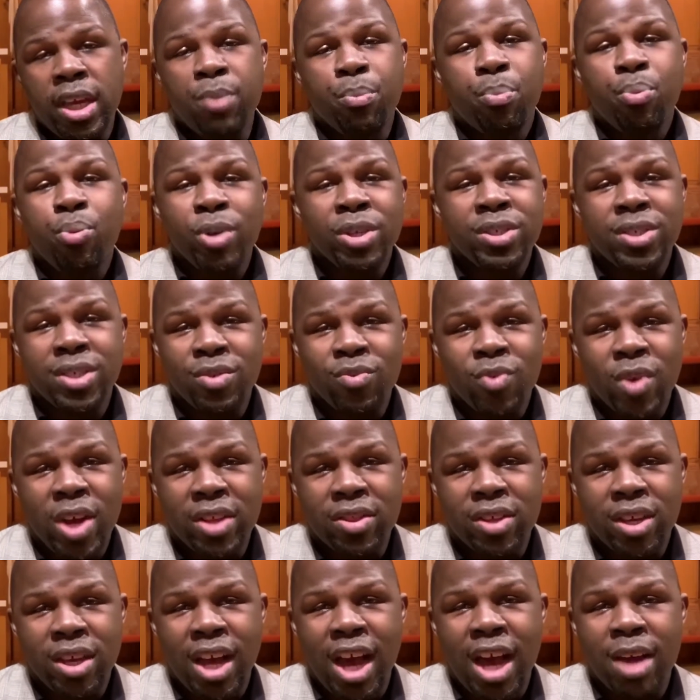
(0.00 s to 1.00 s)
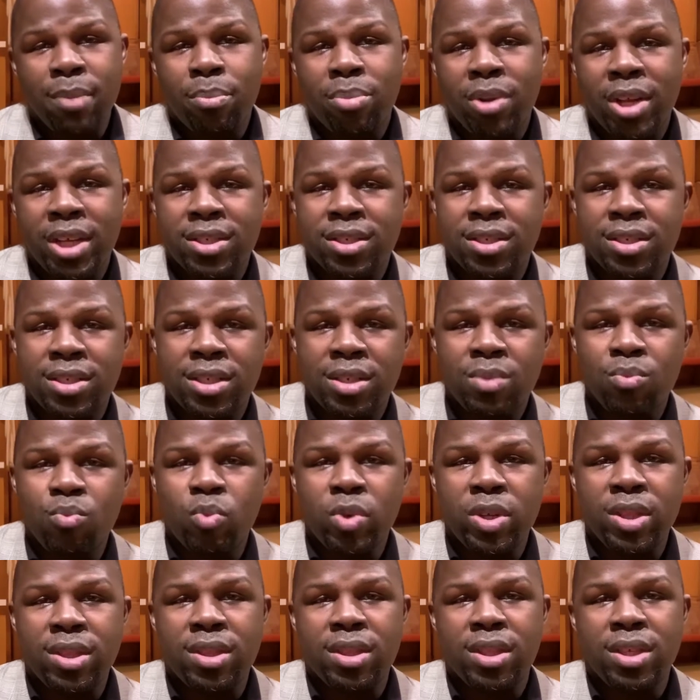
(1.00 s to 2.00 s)
prison, God blesses him
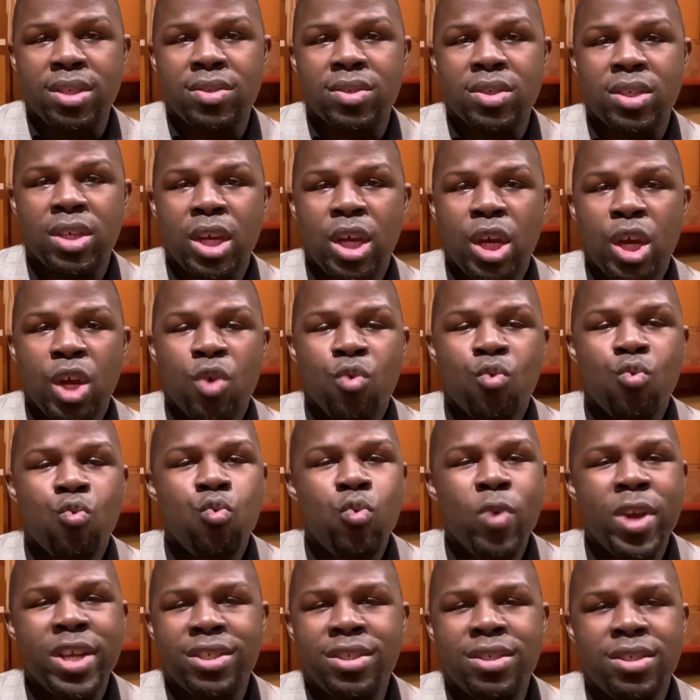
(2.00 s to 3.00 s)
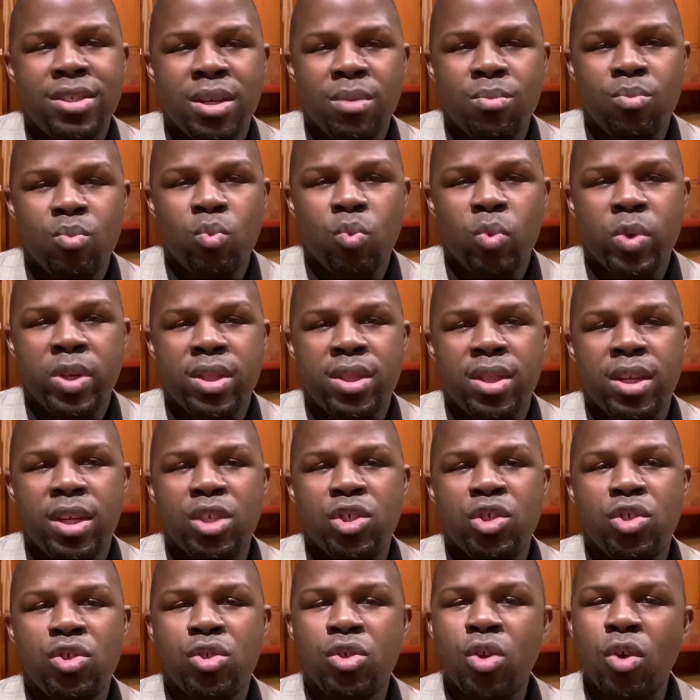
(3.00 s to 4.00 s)
with this wisdom, with an
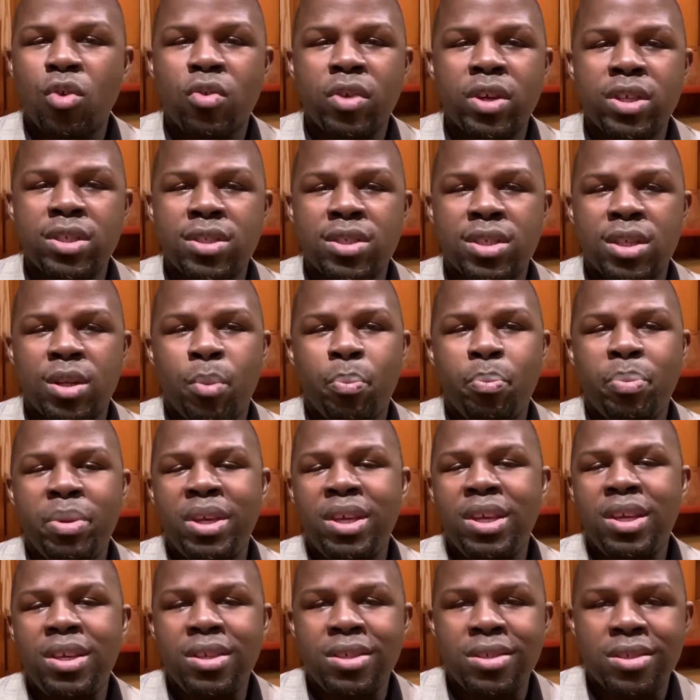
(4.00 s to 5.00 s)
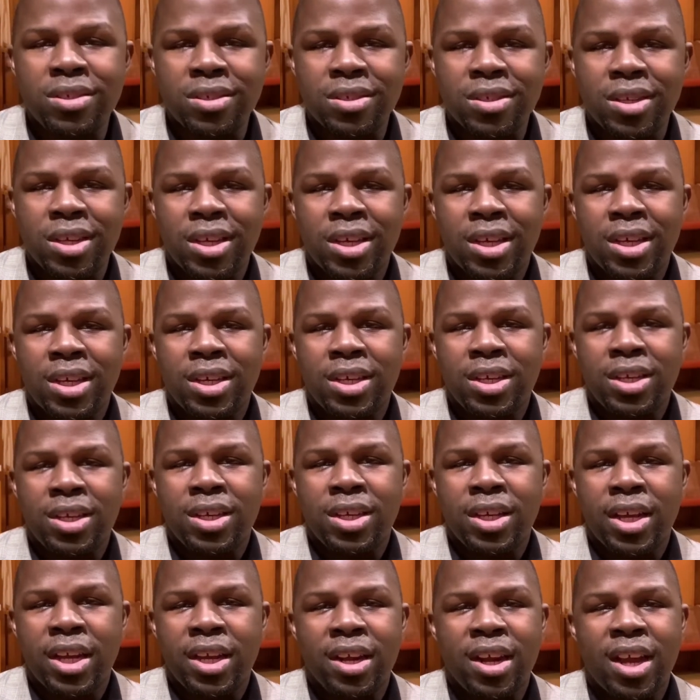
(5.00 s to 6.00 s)
assurance and a peace
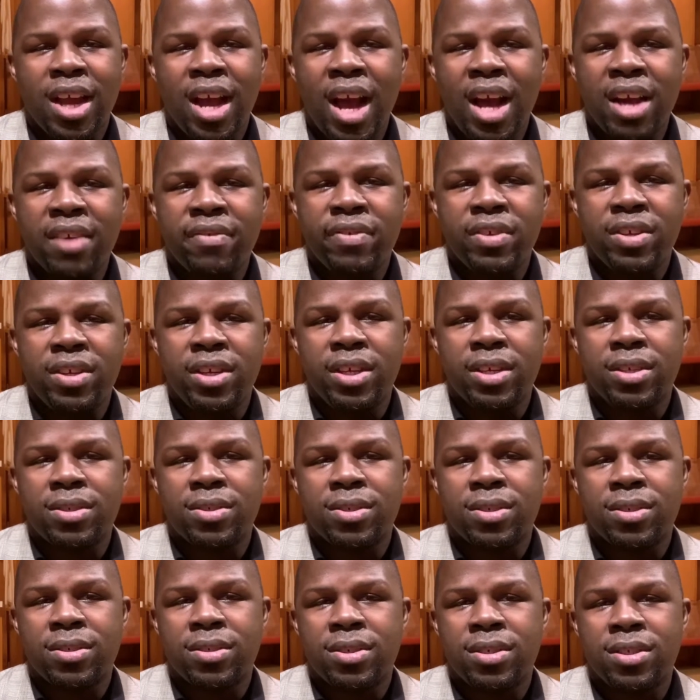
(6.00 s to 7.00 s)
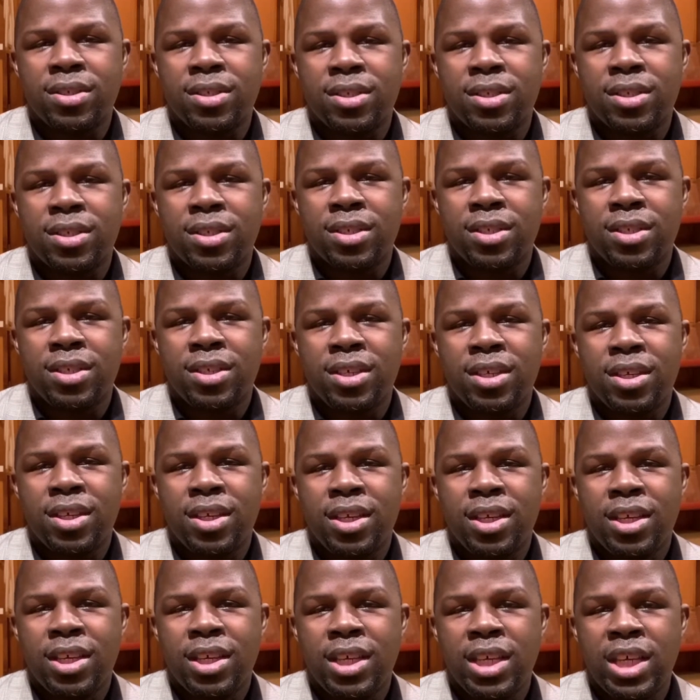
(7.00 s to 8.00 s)
and a confidence.
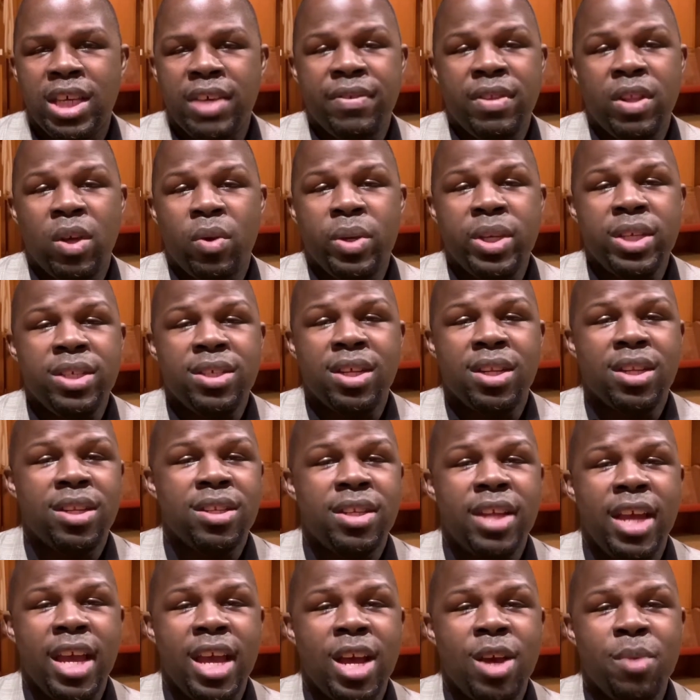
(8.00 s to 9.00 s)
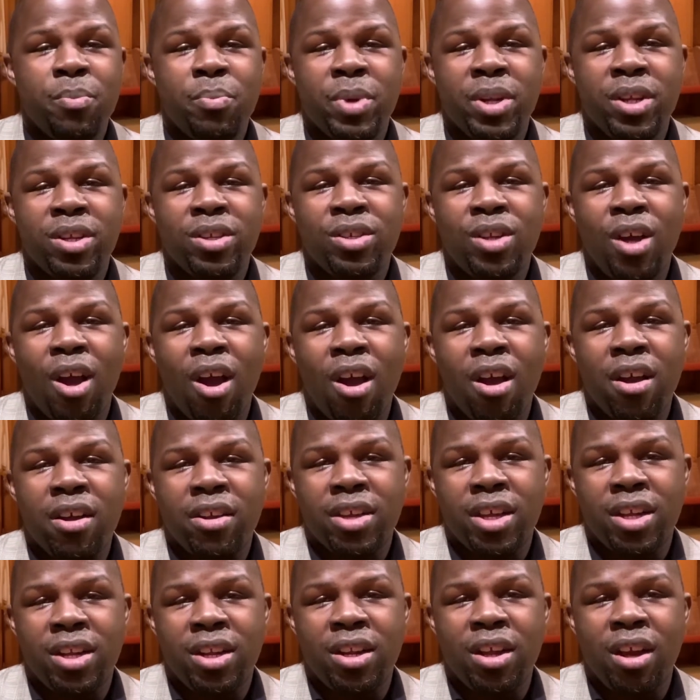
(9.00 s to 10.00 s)
Even though he's in a damp and a
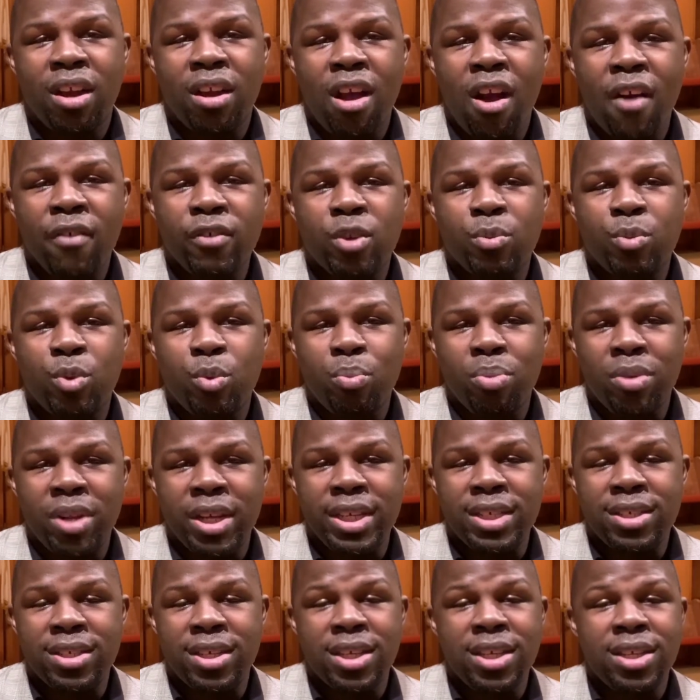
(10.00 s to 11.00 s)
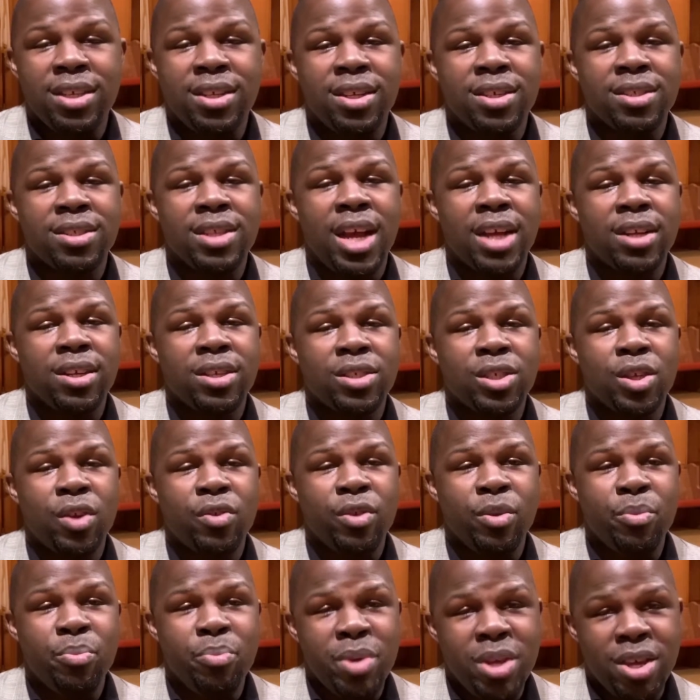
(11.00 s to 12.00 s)
dark and an uncomfortable place that he does not deserve
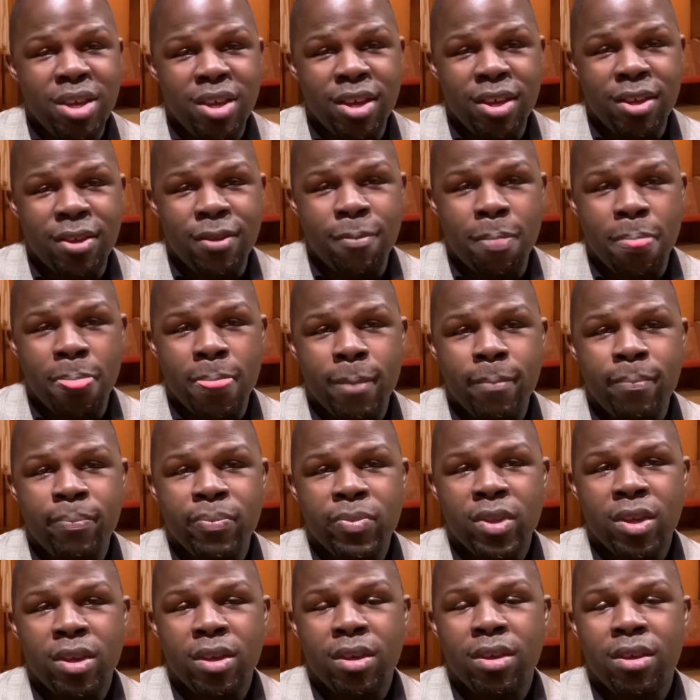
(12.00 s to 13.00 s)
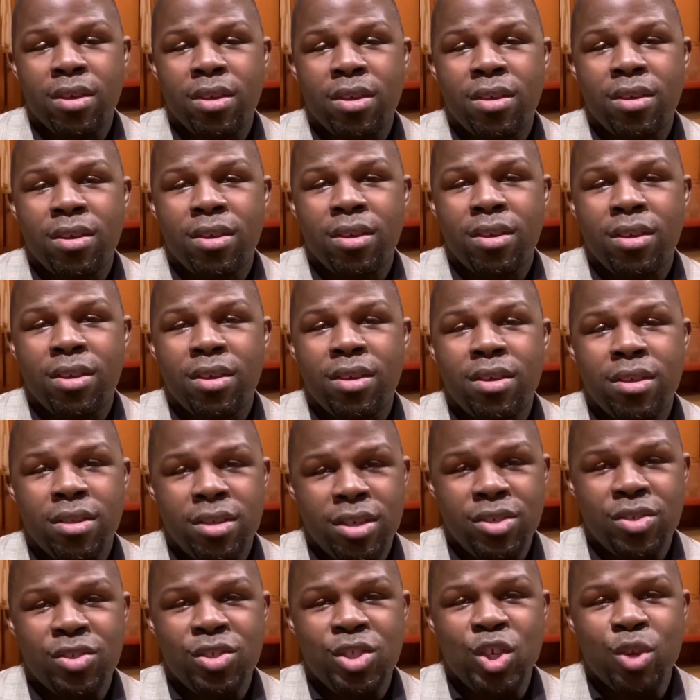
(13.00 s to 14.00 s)
to be in,
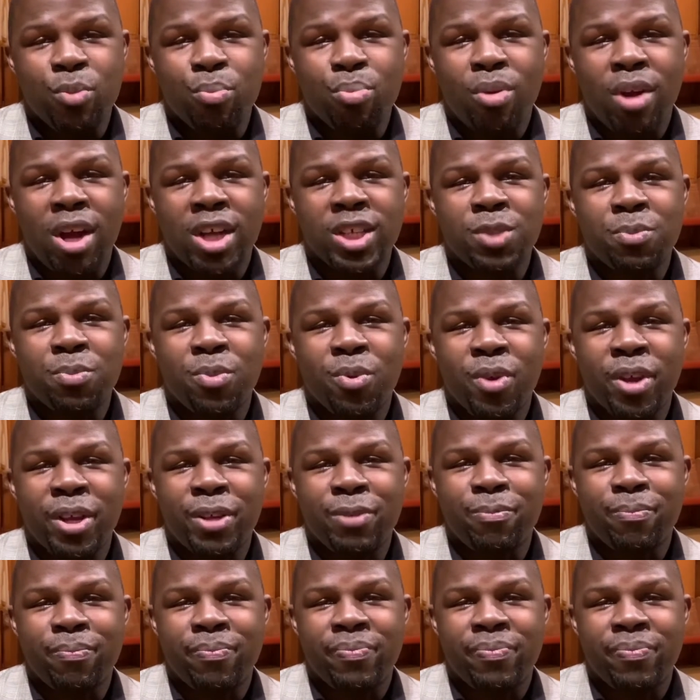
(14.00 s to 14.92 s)
he's still prospering.